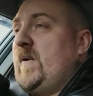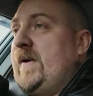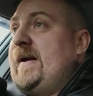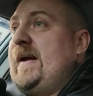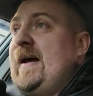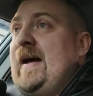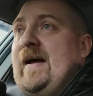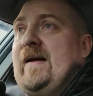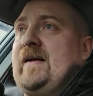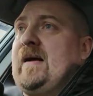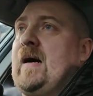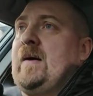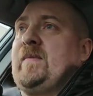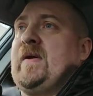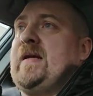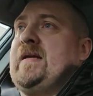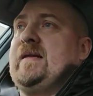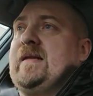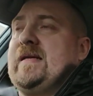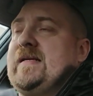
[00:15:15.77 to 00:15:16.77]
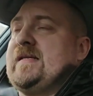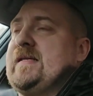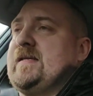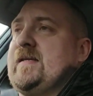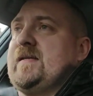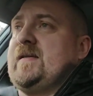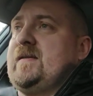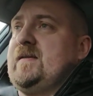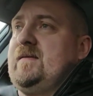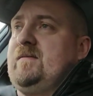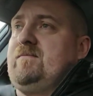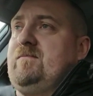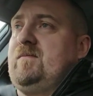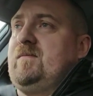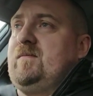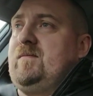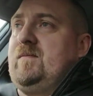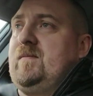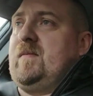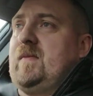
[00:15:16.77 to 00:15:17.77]
yeah, I mean, this
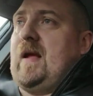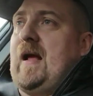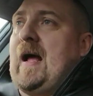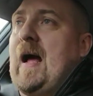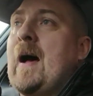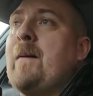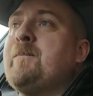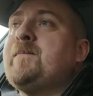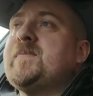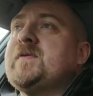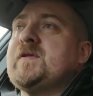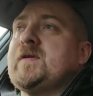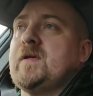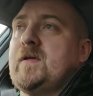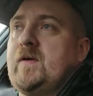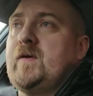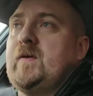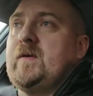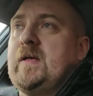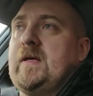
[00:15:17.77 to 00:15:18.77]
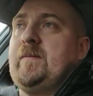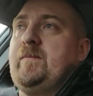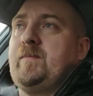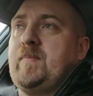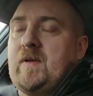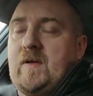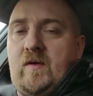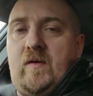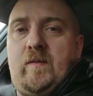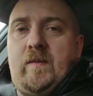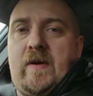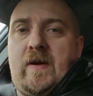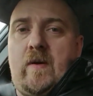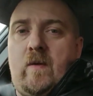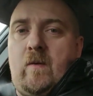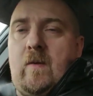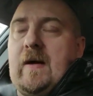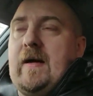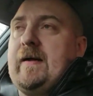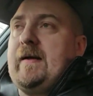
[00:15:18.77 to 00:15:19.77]
absolutely blew me
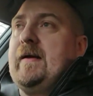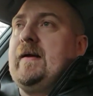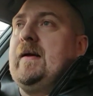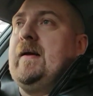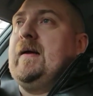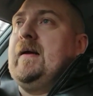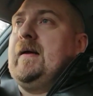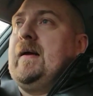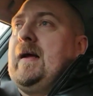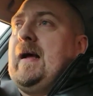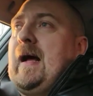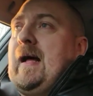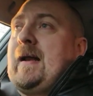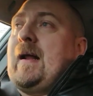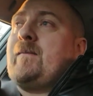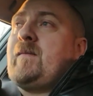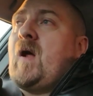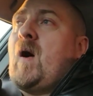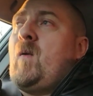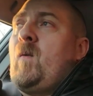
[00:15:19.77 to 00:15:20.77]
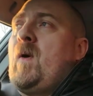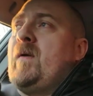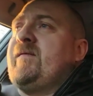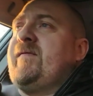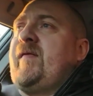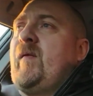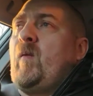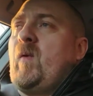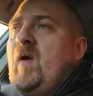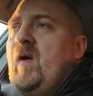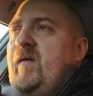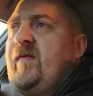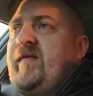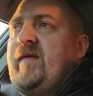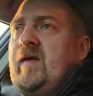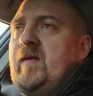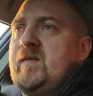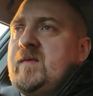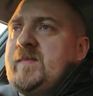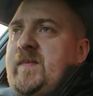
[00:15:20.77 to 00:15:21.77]
away. And I'm not one for war
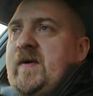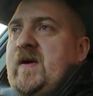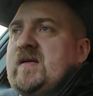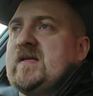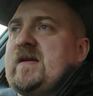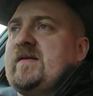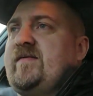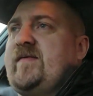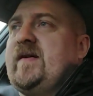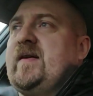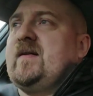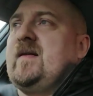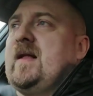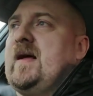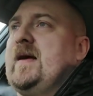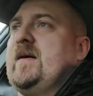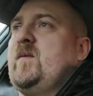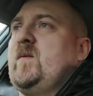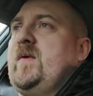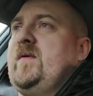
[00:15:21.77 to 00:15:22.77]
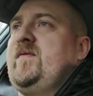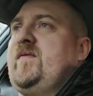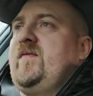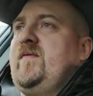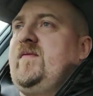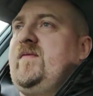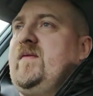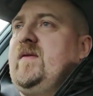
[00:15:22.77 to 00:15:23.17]
films, because I feel like we've